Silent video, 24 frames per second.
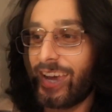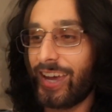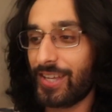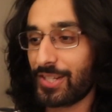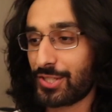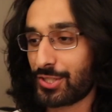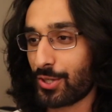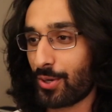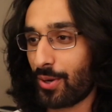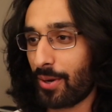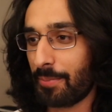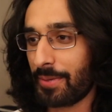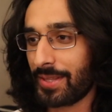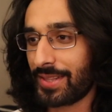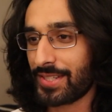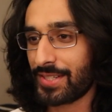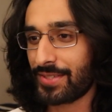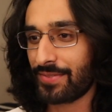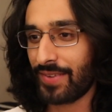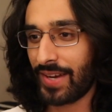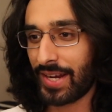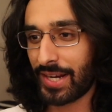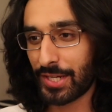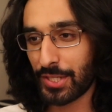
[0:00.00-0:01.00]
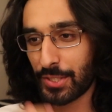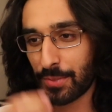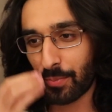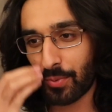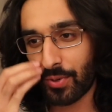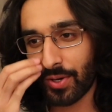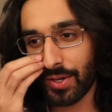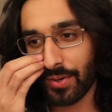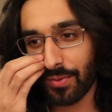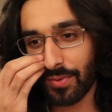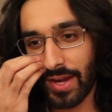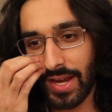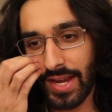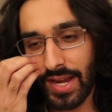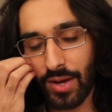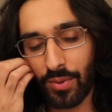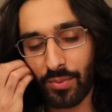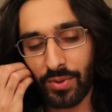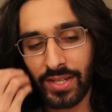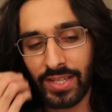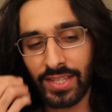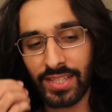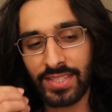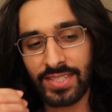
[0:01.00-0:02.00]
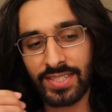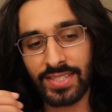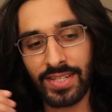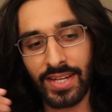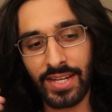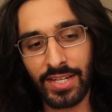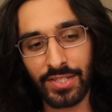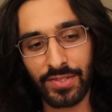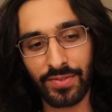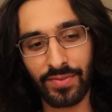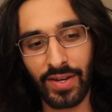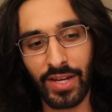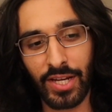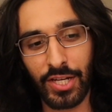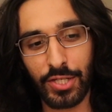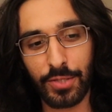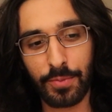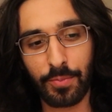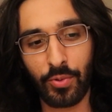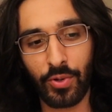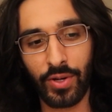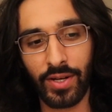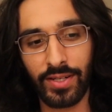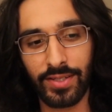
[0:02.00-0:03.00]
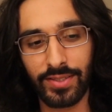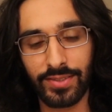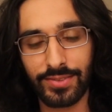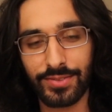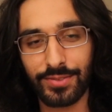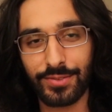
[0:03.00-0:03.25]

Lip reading: So I'm at this vantage point, right? I want to get this nice vantage point,